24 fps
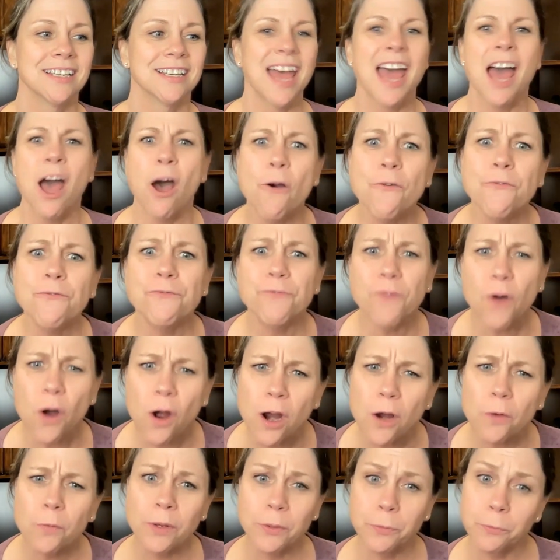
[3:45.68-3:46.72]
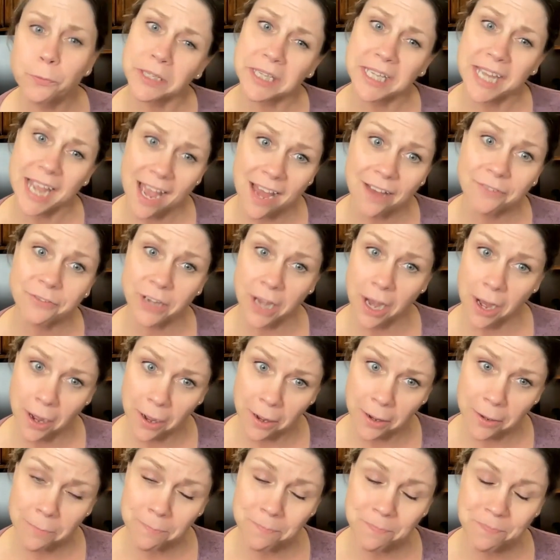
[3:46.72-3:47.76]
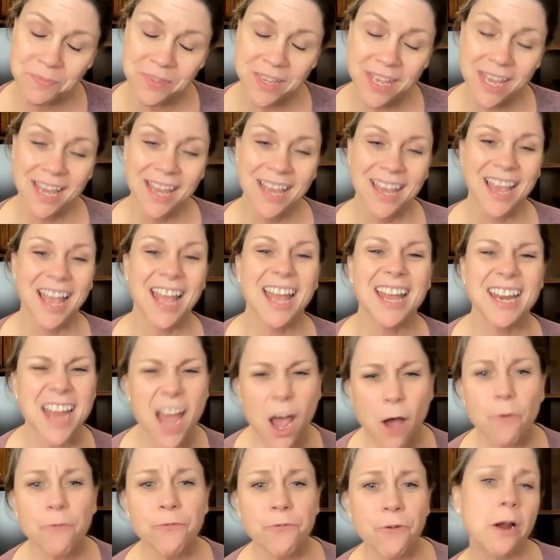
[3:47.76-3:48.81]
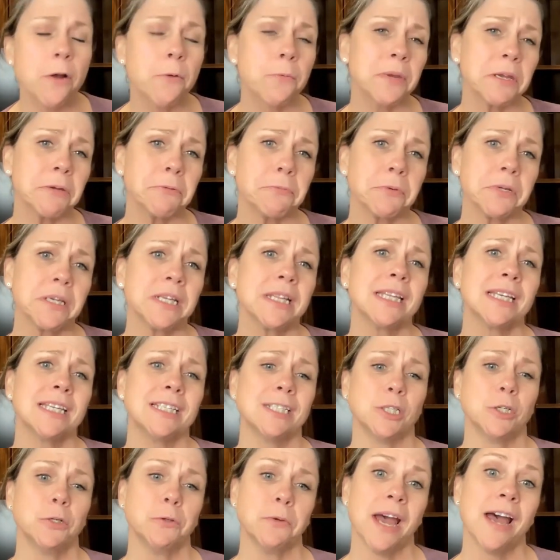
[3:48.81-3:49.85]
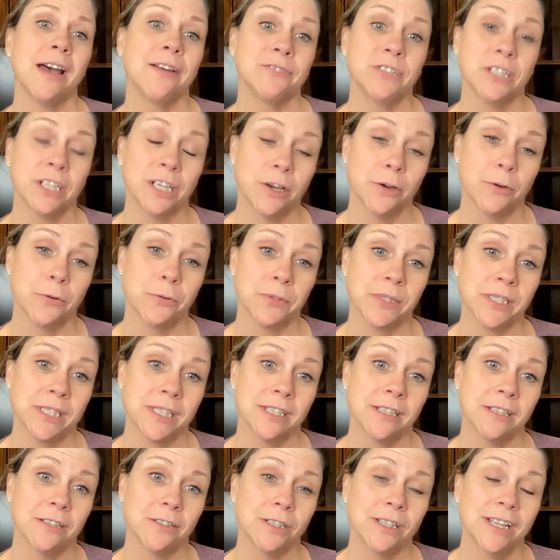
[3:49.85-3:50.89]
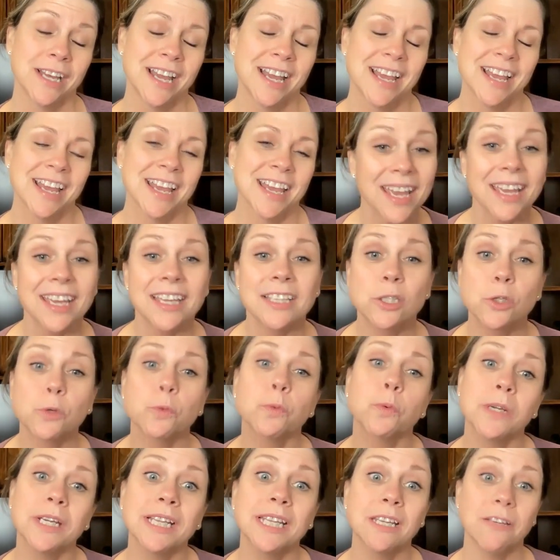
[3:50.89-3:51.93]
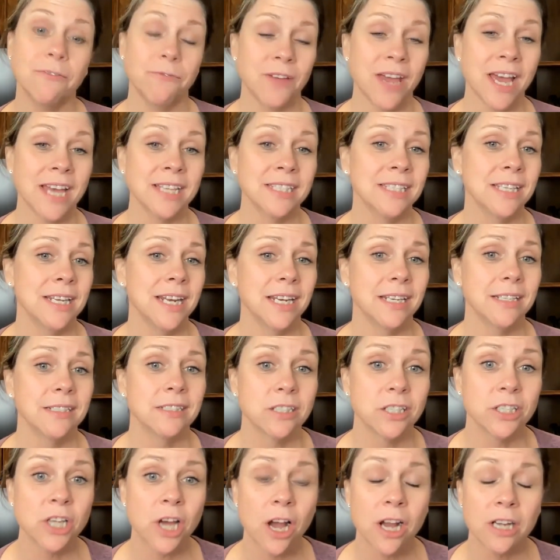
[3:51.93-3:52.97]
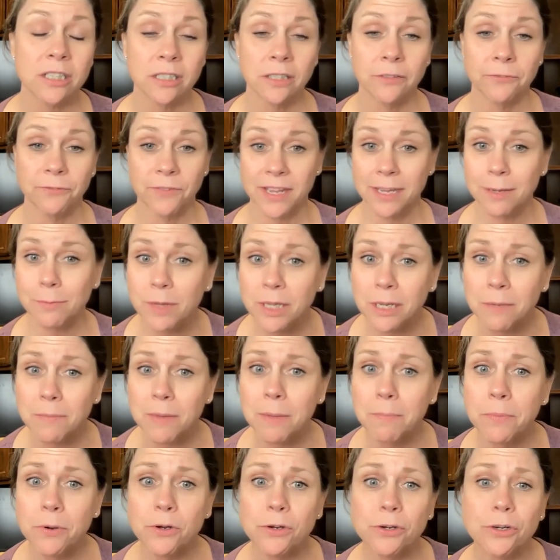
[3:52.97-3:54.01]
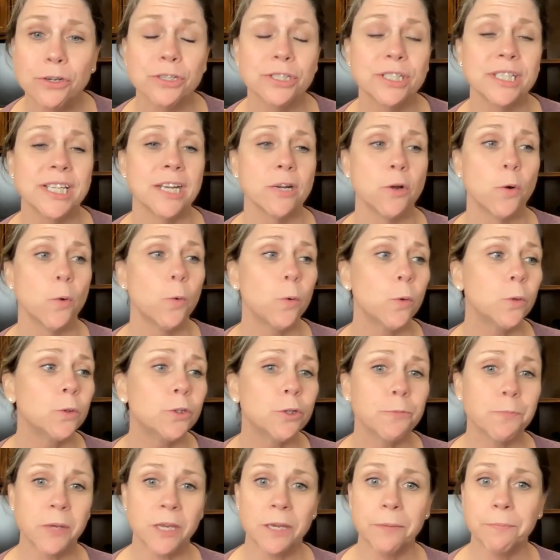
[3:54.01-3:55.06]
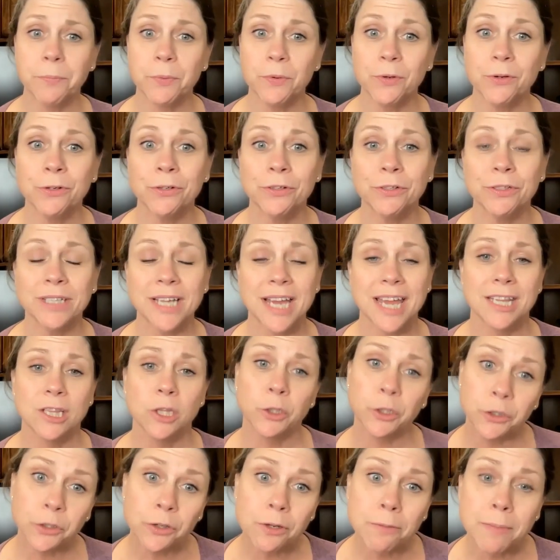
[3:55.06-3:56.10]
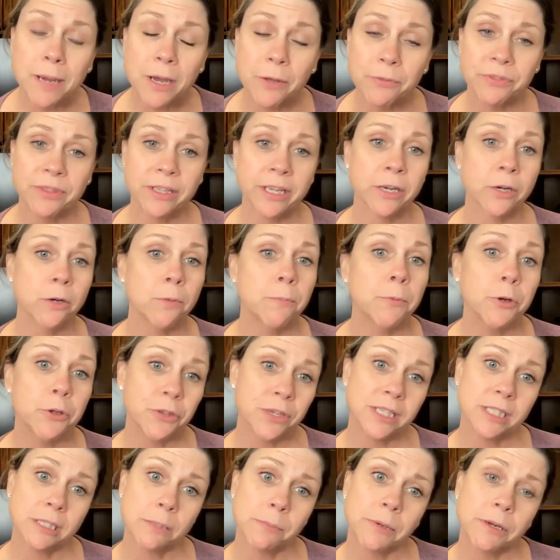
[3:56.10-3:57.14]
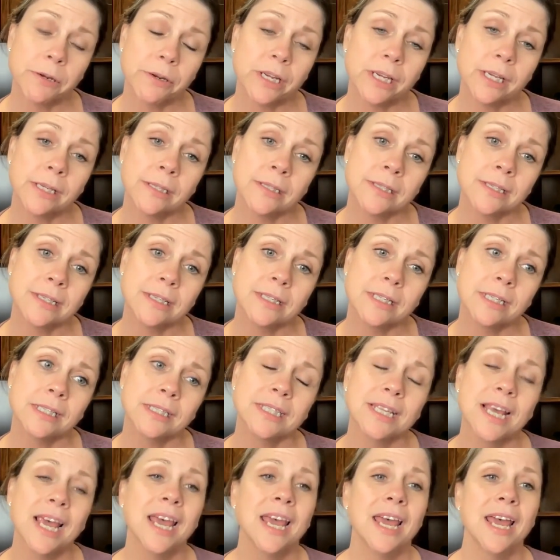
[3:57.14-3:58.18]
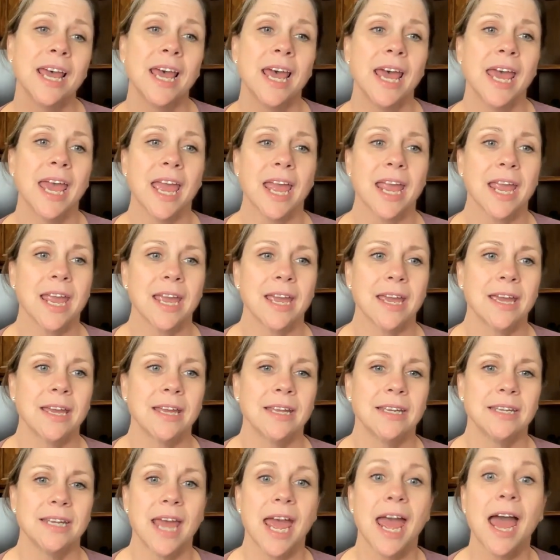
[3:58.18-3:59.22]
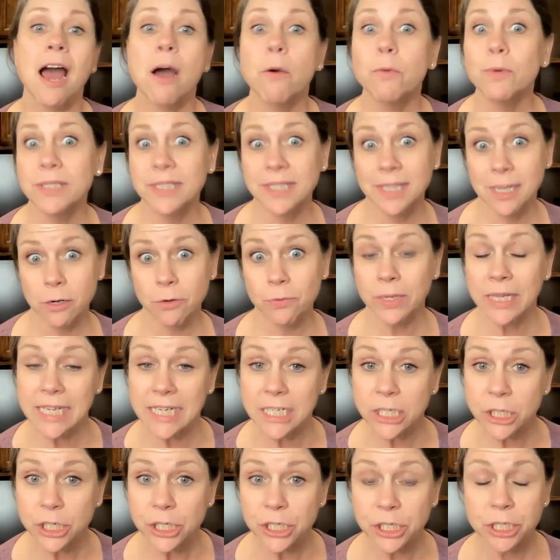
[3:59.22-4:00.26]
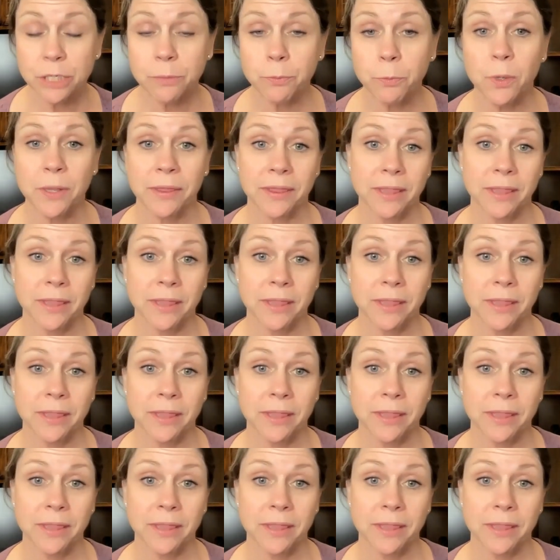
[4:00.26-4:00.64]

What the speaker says: how far we really have come and how far we really do have to go still. It's really fascinating to talk to family members and older people and learn about their birth experiences and how was their relationship with